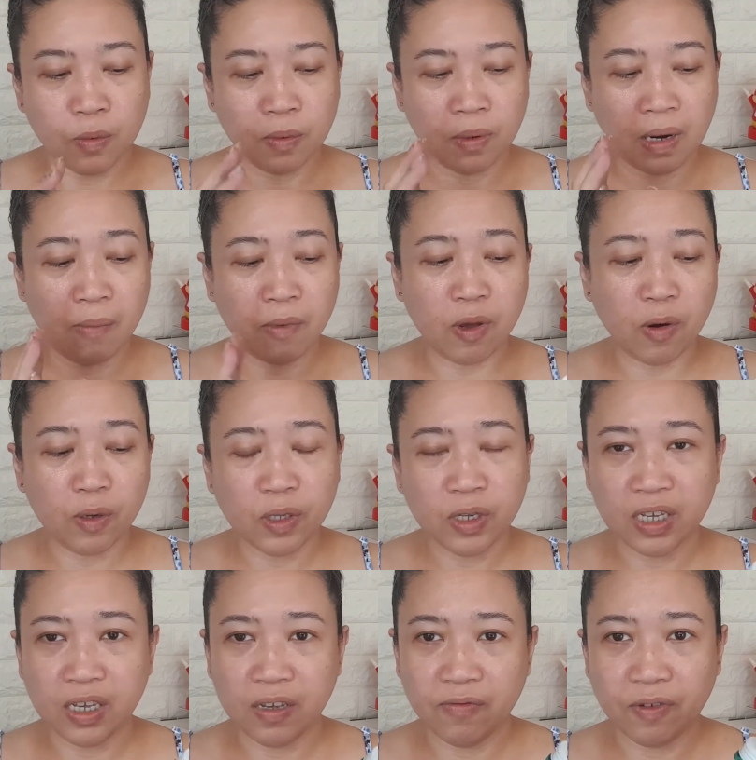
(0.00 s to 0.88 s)
I'm going to
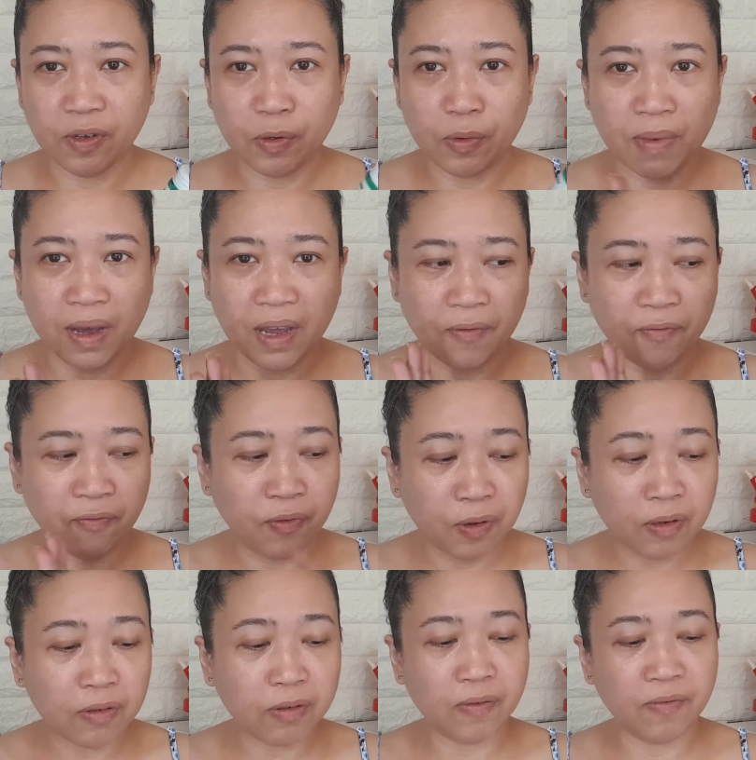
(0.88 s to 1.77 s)
give you my
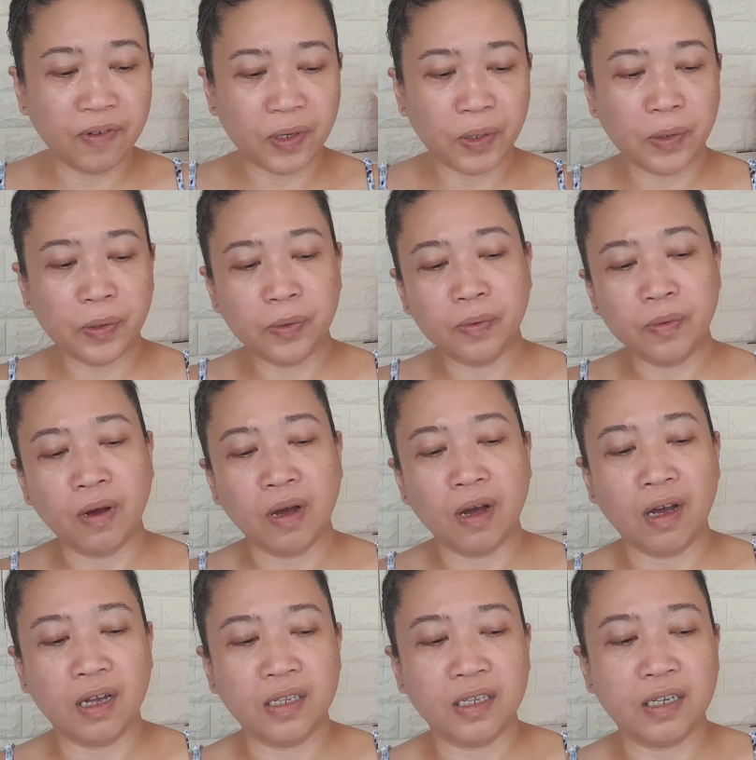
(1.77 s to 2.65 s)
full review
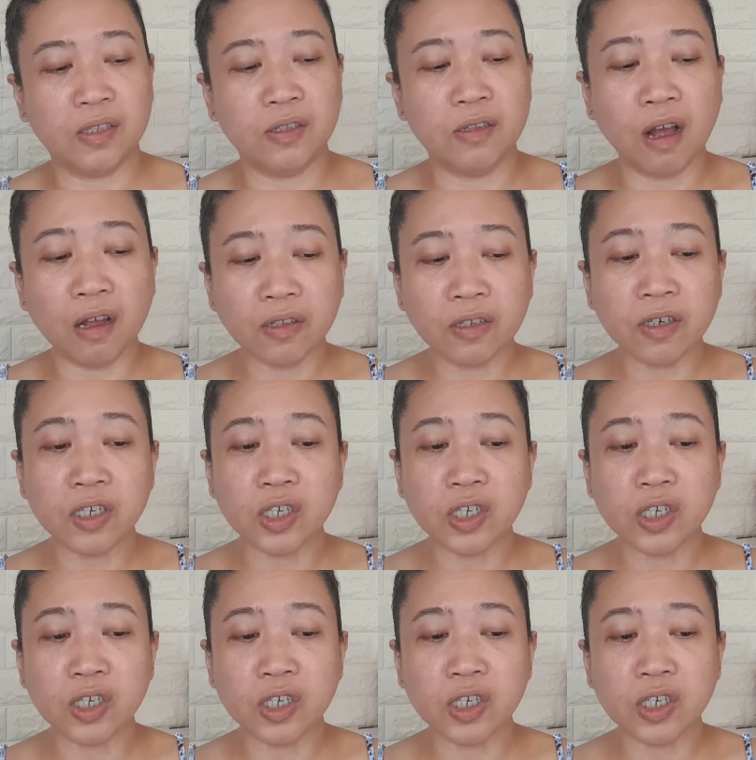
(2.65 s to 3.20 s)
on the Dr.